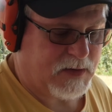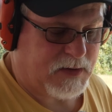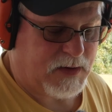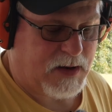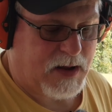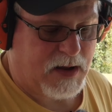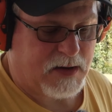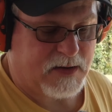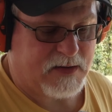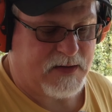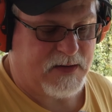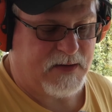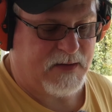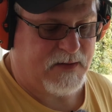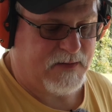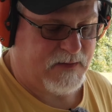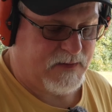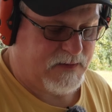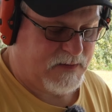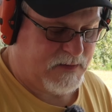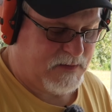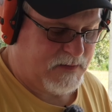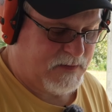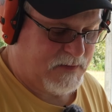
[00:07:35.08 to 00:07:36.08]
Glock
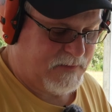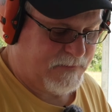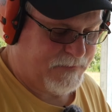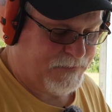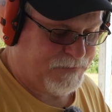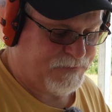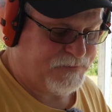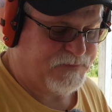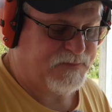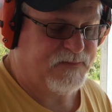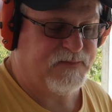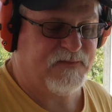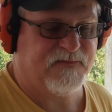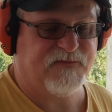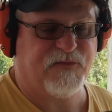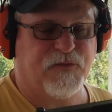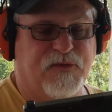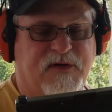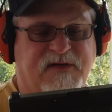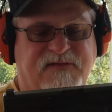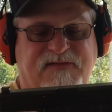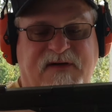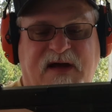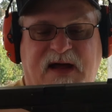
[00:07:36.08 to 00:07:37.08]

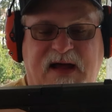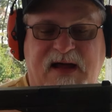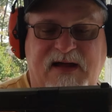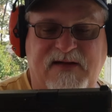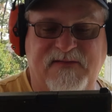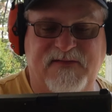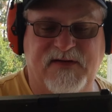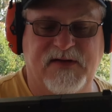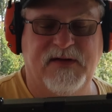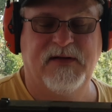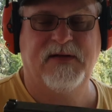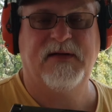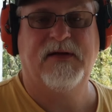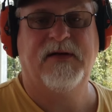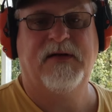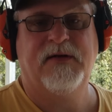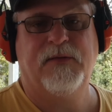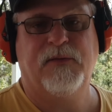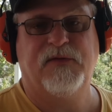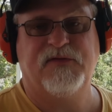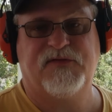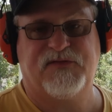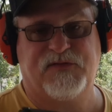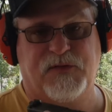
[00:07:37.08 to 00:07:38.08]
45,
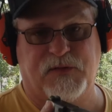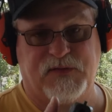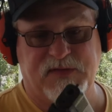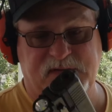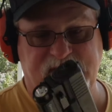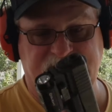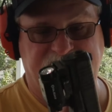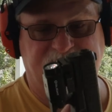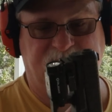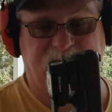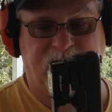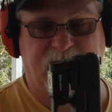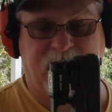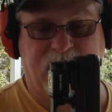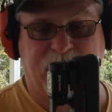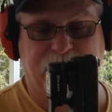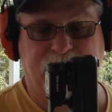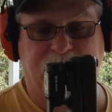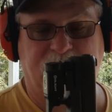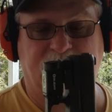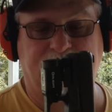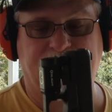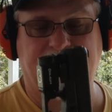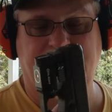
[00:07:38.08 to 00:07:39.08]
which of course is a
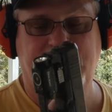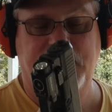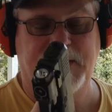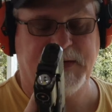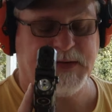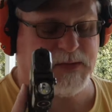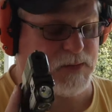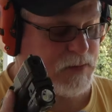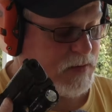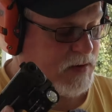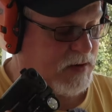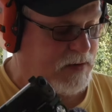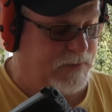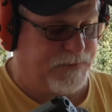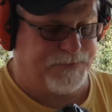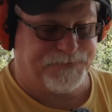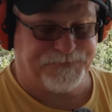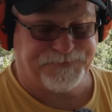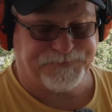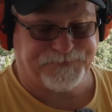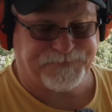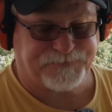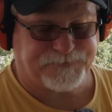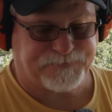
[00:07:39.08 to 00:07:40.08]
9mm as well.
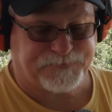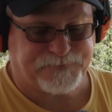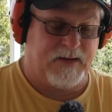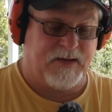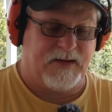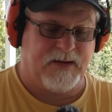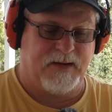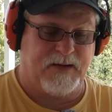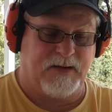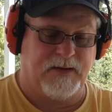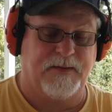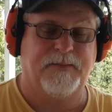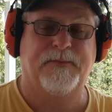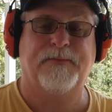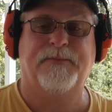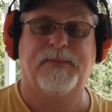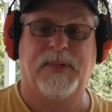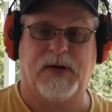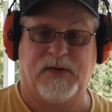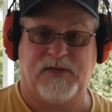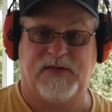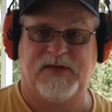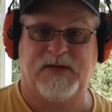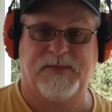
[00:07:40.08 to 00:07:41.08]

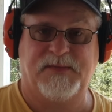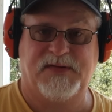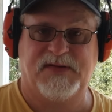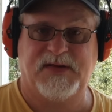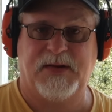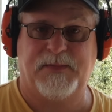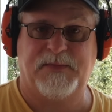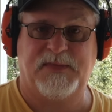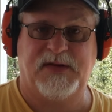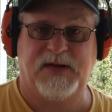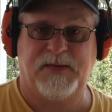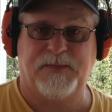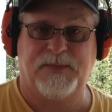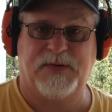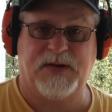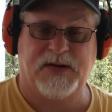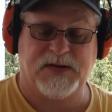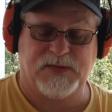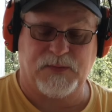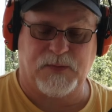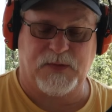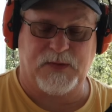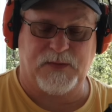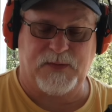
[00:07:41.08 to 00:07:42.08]
Both of them
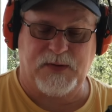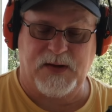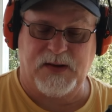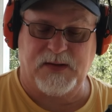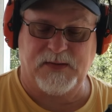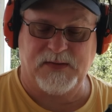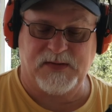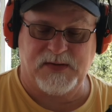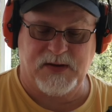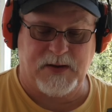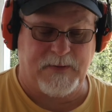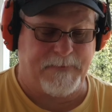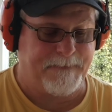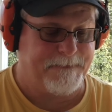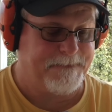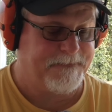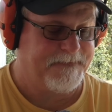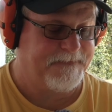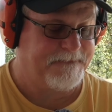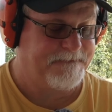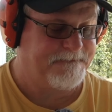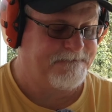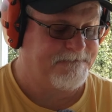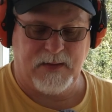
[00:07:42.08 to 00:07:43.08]
17+1 rounds.
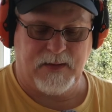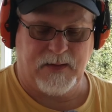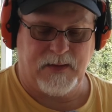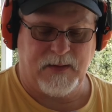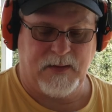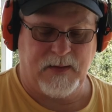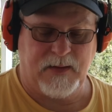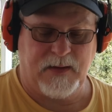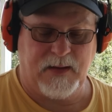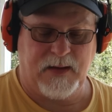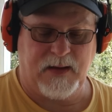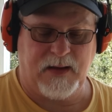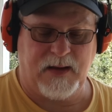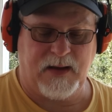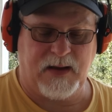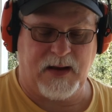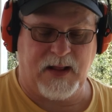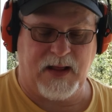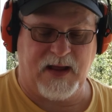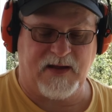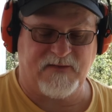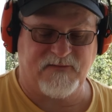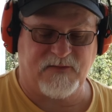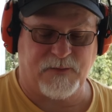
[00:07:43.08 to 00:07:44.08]
And I
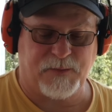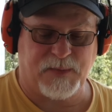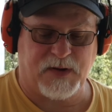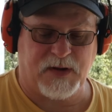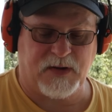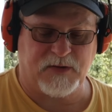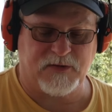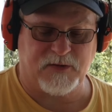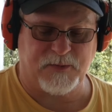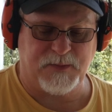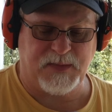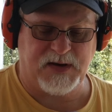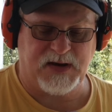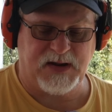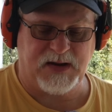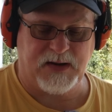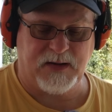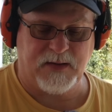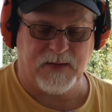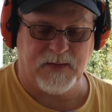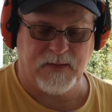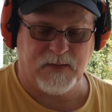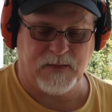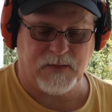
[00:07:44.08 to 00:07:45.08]
have a Balder Mini
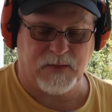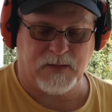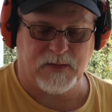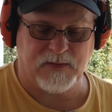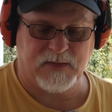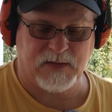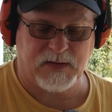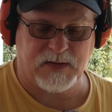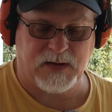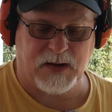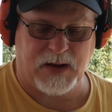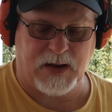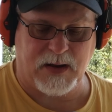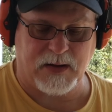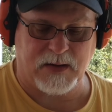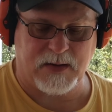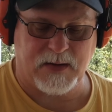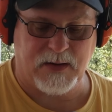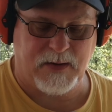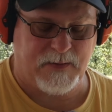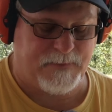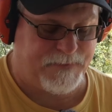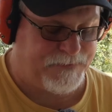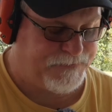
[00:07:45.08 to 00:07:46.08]
on the Glock
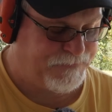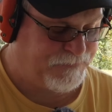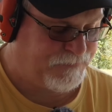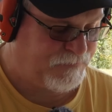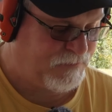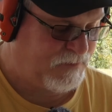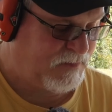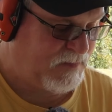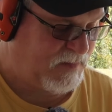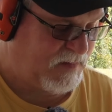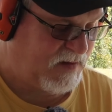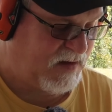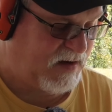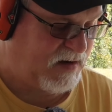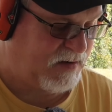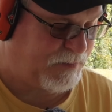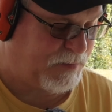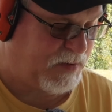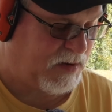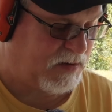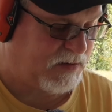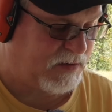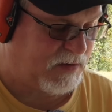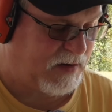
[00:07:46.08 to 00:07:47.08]
and a
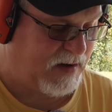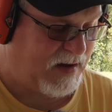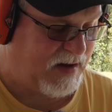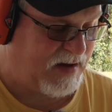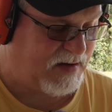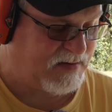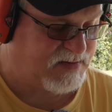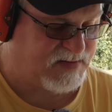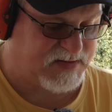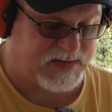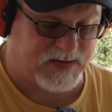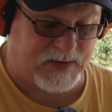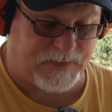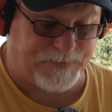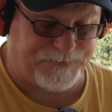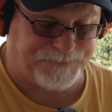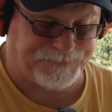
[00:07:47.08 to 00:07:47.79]
Balder S